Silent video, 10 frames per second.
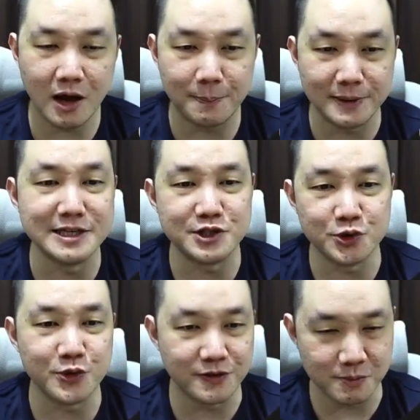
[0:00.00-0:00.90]
please
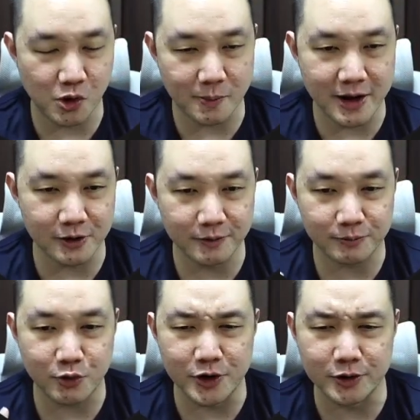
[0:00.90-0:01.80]
you even more by
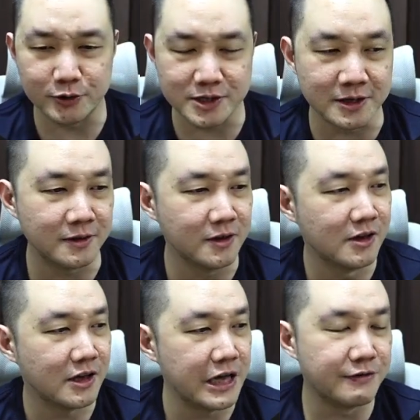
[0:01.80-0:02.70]
producing
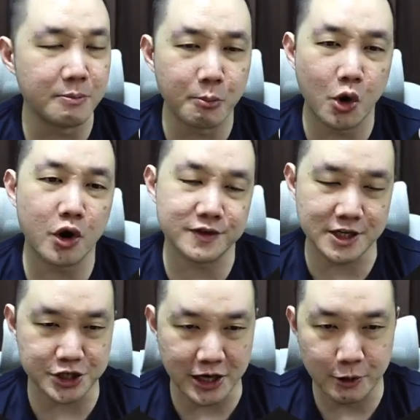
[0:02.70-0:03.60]
even more of
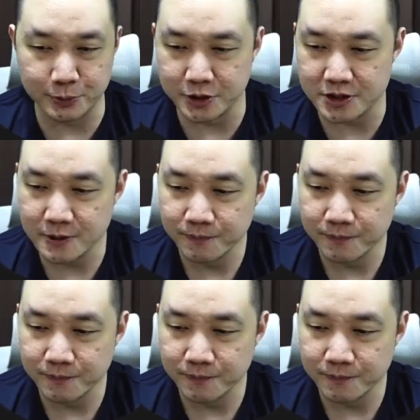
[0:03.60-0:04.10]
such outputs.